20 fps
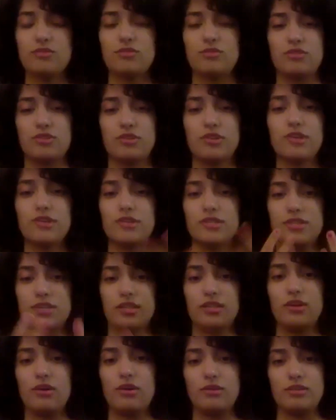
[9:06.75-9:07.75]
or trigger
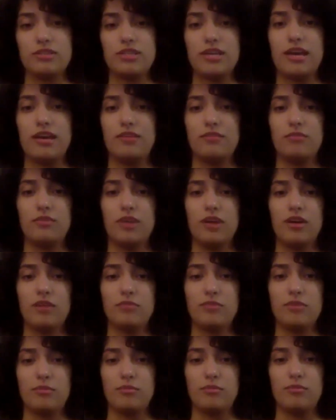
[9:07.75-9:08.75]
signals that would help
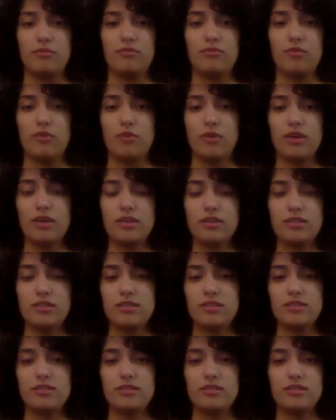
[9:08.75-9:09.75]
them
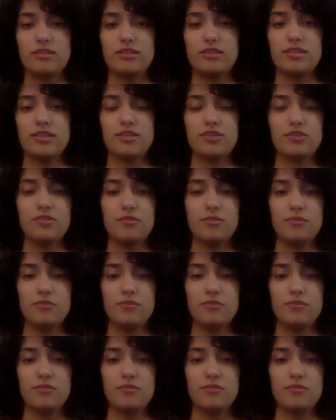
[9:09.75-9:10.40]
focus. Is that true?